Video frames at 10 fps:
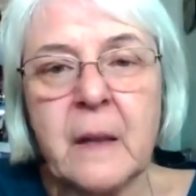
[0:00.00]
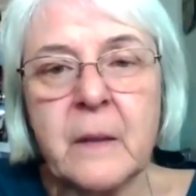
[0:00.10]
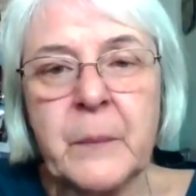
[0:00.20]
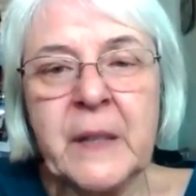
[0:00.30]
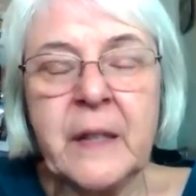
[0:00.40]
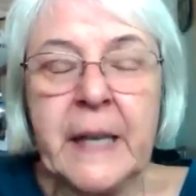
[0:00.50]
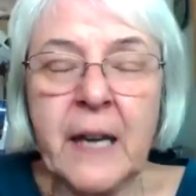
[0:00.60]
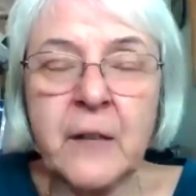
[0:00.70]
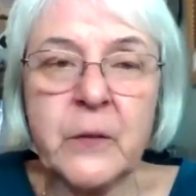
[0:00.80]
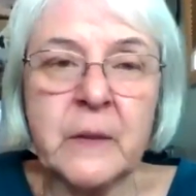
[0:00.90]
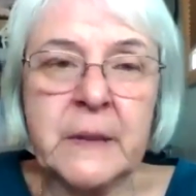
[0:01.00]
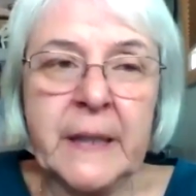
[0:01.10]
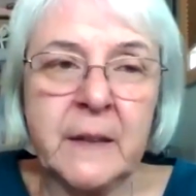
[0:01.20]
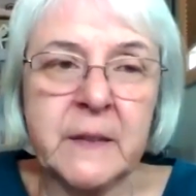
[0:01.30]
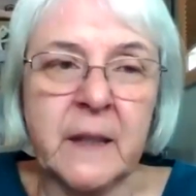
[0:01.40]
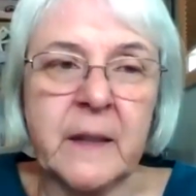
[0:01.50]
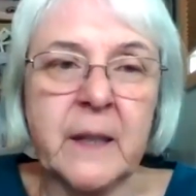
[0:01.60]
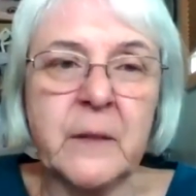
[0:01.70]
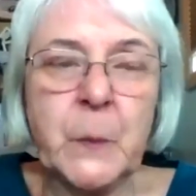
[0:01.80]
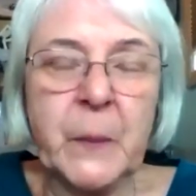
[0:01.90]
meeting natural needs and
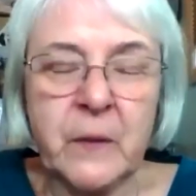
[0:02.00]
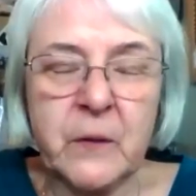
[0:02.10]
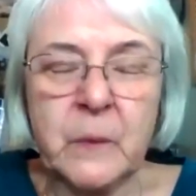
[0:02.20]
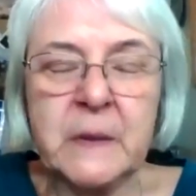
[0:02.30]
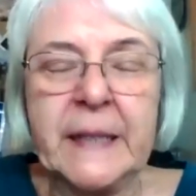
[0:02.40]
then spiritual